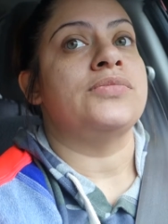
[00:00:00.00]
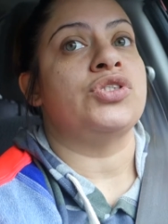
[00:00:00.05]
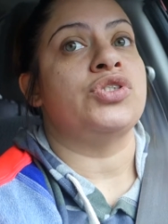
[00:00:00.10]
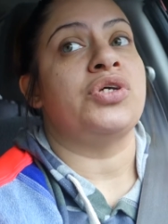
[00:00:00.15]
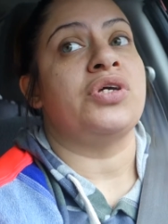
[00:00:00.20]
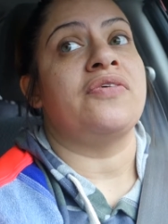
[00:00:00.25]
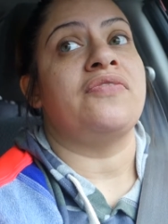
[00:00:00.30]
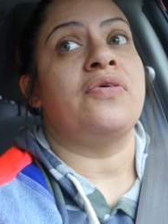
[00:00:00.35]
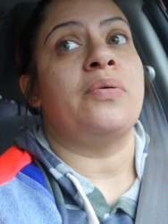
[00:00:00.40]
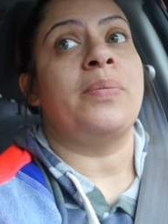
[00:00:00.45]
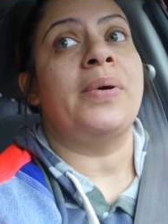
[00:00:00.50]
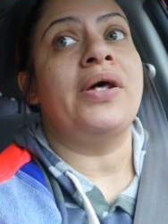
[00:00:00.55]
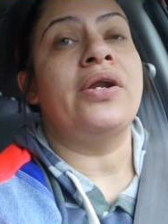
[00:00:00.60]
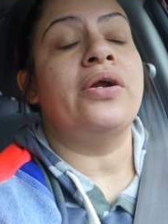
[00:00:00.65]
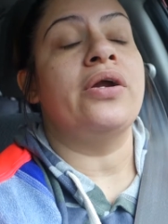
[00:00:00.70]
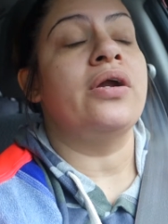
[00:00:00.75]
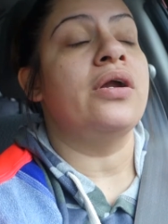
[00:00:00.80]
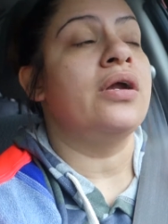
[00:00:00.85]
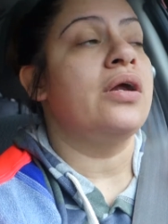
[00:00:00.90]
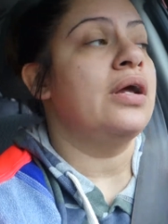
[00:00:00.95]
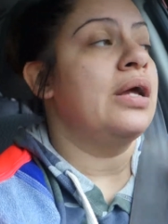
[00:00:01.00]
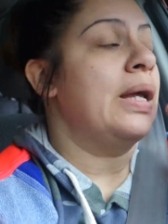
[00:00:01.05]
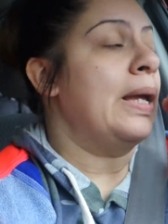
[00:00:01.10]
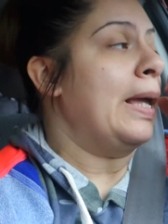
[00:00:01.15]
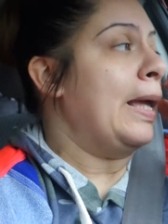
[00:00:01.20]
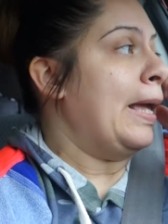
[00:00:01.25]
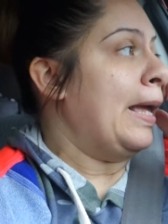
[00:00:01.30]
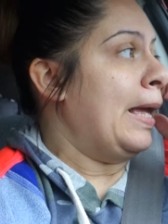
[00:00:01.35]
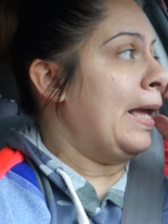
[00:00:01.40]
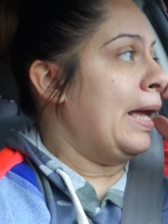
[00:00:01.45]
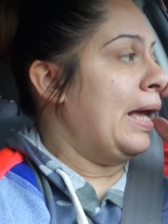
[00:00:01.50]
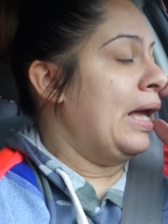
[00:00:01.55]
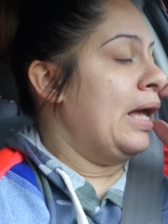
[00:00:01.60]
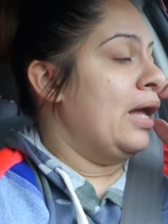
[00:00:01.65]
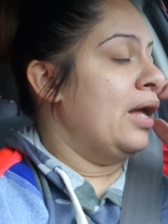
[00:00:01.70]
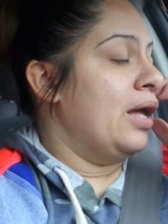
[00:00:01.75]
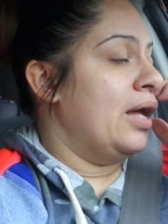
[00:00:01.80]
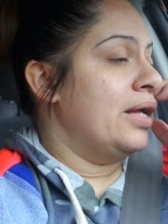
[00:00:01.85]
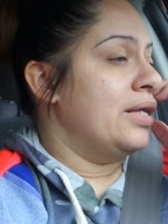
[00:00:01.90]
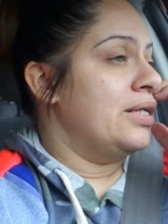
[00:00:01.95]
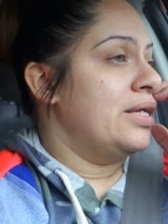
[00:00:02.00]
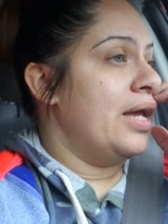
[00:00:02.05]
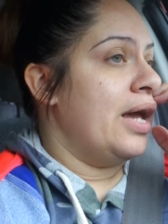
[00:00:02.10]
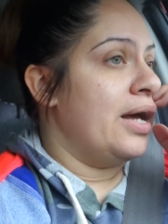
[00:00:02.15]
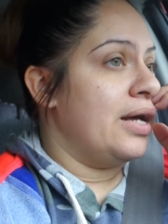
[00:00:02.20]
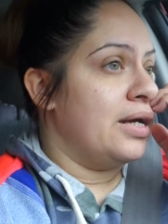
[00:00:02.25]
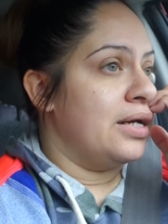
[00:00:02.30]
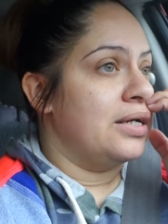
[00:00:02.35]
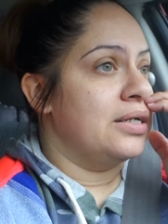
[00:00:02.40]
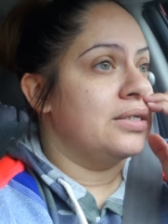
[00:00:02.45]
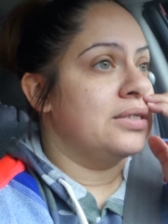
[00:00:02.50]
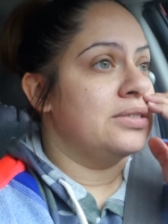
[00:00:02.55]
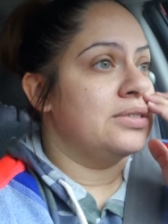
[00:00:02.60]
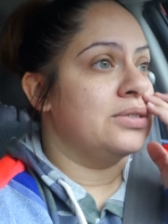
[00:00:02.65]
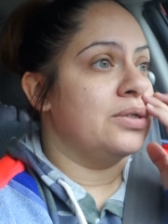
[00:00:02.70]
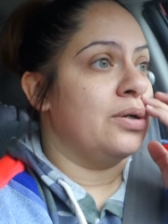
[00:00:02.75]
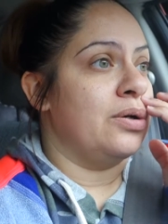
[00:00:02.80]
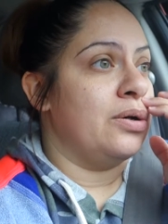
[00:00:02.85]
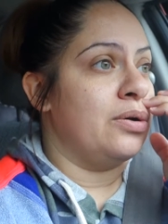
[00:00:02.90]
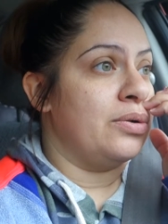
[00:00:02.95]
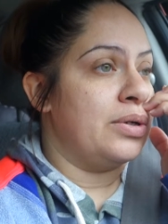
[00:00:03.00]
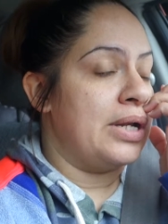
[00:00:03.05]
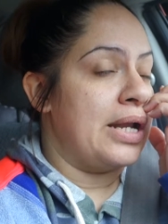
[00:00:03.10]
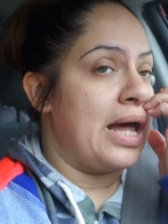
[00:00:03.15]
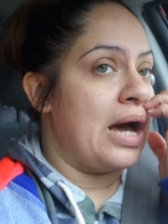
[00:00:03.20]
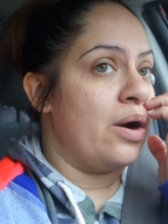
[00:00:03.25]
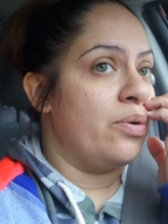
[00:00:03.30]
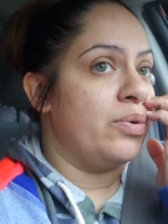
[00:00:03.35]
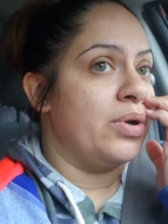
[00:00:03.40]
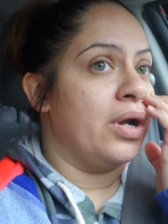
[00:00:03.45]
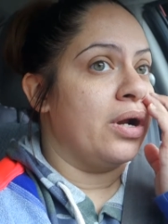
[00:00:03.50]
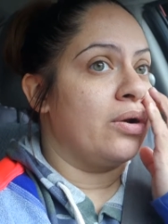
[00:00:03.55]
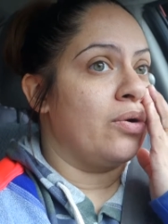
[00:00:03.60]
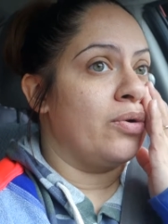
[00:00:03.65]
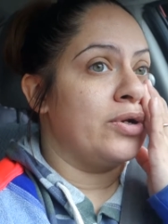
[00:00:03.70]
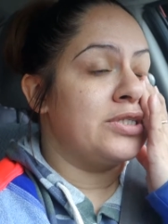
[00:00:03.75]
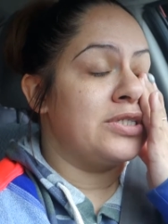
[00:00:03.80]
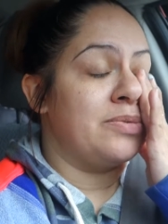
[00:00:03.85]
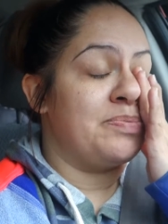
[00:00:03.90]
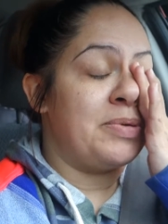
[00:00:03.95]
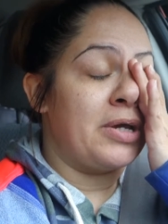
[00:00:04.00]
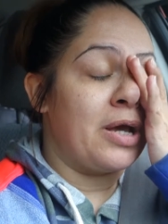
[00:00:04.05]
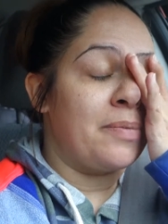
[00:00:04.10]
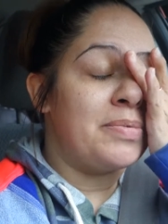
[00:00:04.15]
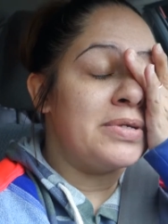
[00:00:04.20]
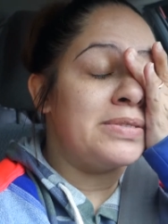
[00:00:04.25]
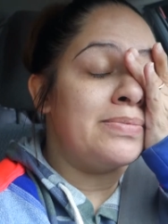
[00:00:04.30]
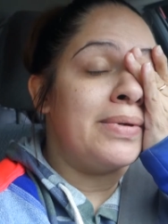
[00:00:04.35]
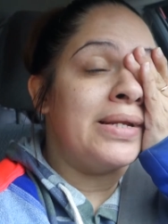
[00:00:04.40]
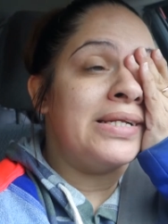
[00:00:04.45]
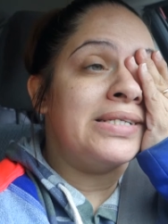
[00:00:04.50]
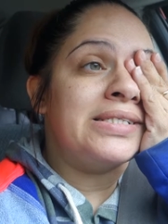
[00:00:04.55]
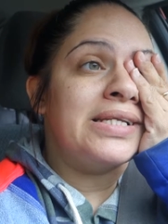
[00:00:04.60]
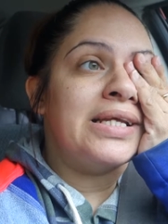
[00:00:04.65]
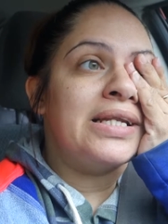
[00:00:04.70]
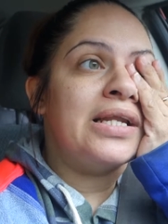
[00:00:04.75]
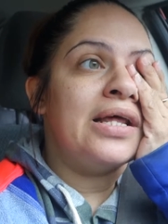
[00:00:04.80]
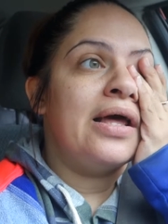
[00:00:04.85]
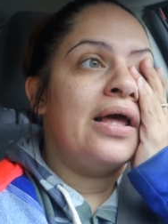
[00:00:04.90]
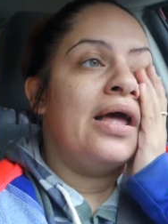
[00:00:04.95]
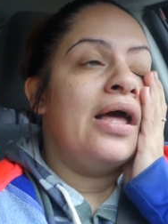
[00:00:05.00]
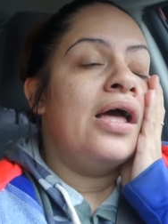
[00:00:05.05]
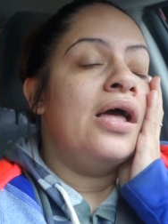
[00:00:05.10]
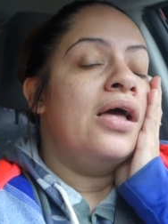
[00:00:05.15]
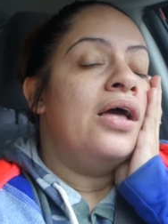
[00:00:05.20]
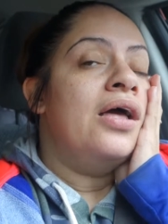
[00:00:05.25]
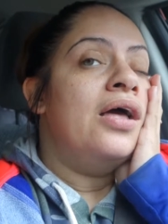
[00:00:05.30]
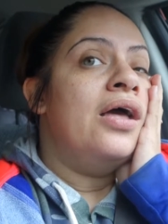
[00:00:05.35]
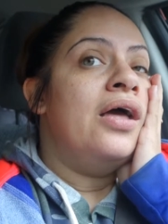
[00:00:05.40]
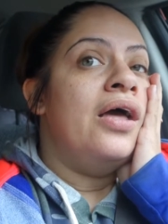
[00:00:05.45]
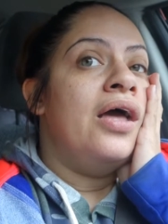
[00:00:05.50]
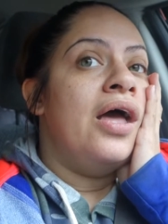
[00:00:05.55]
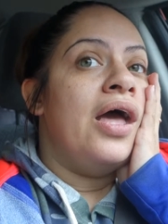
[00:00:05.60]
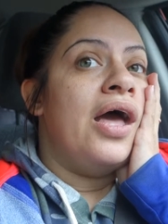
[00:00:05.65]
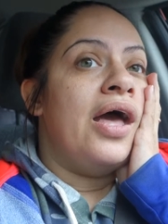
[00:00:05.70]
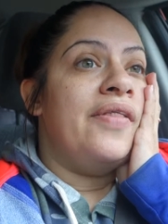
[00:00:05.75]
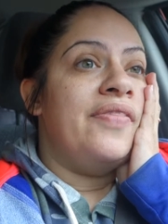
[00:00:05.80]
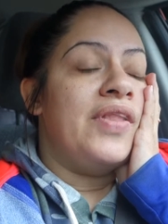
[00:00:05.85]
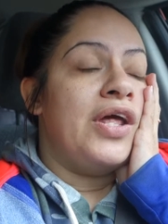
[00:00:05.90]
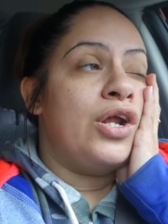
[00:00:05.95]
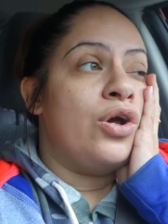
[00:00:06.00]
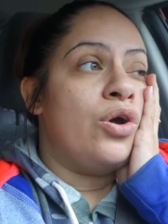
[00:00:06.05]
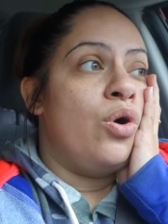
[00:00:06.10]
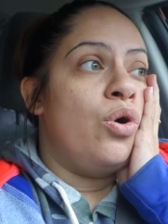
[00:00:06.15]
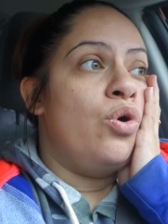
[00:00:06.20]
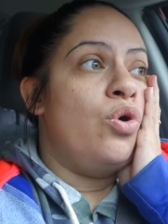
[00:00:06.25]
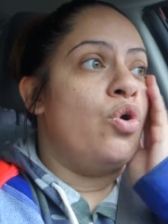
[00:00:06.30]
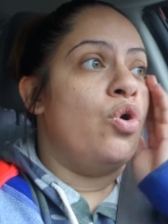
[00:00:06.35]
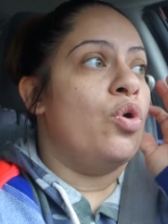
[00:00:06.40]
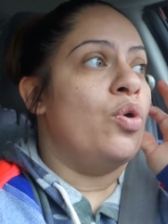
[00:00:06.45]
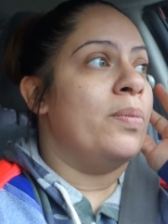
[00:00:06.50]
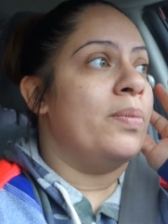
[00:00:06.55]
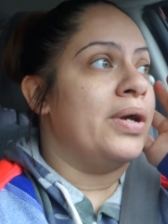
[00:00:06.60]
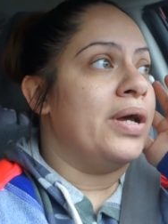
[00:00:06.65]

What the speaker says: So you can feel better. And yeah, so So now we are going to pick up his medicine and then go home.